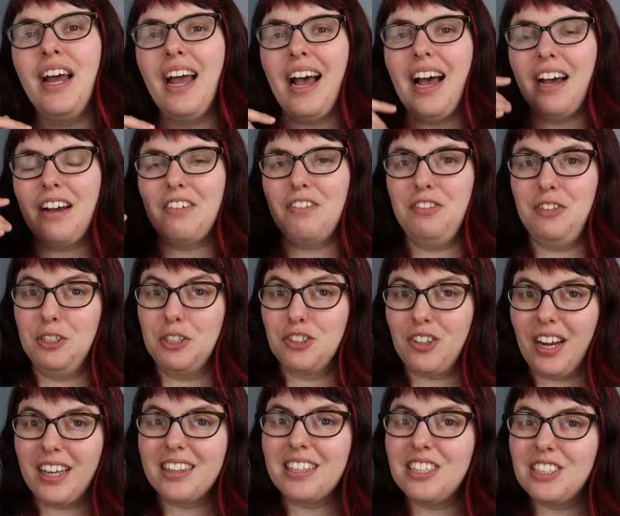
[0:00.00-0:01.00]
Have you
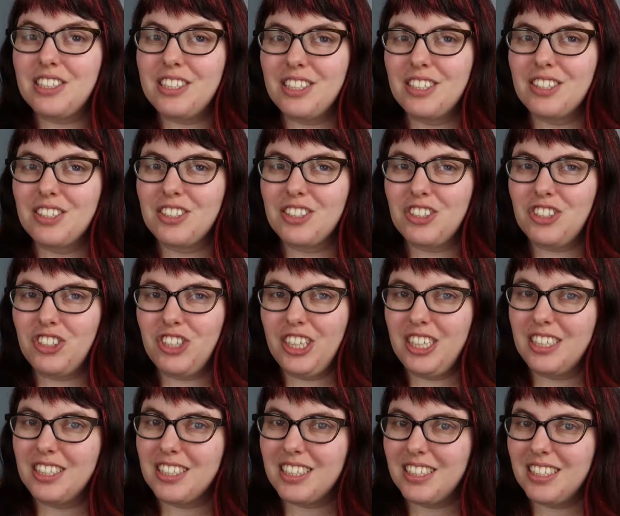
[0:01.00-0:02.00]
tried this year's
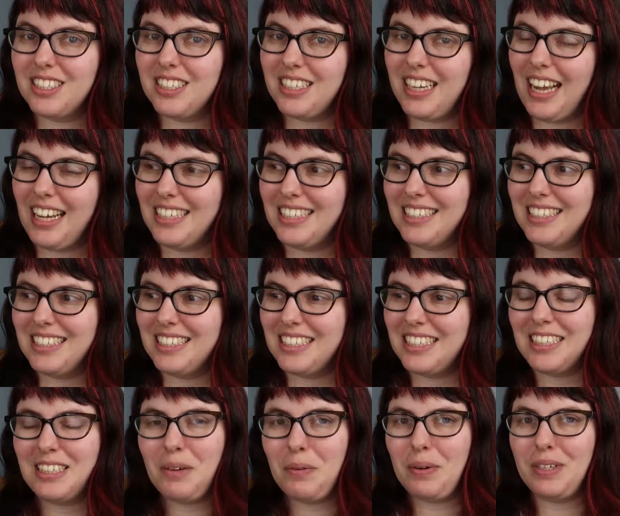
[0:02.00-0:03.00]
cheese
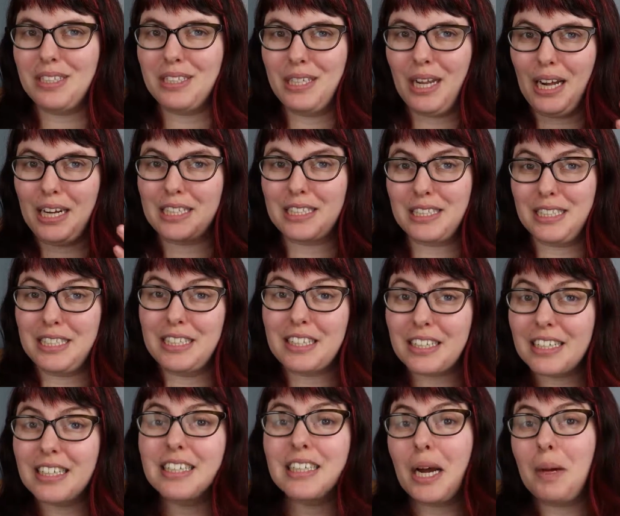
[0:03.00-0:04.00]
calendar? Was it actually good?